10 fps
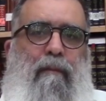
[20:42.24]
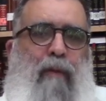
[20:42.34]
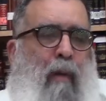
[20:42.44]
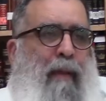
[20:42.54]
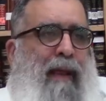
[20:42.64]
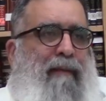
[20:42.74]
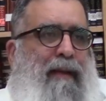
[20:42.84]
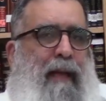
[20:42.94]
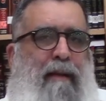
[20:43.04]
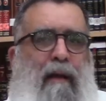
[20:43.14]
Don't believe
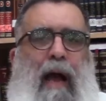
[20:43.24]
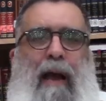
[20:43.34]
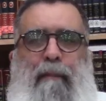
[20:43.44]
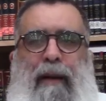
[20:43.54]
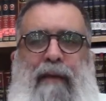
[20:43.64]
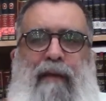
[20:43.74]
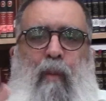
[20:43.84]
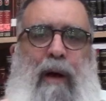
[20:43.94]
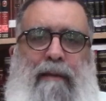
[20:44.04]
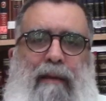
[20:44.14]
in that. I believe
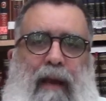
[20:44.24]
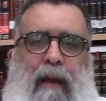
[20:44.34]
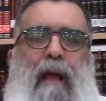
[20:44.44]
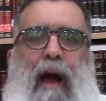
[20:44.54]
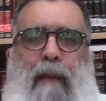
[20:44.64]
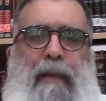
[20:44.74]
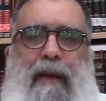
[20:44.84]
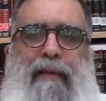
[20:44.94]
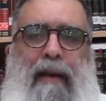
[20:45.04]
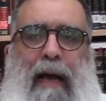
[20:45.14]
in one thing. I
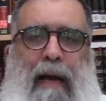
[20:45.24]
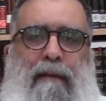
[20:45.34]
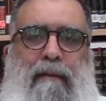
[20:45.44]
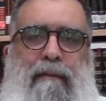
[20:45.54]
believe in God.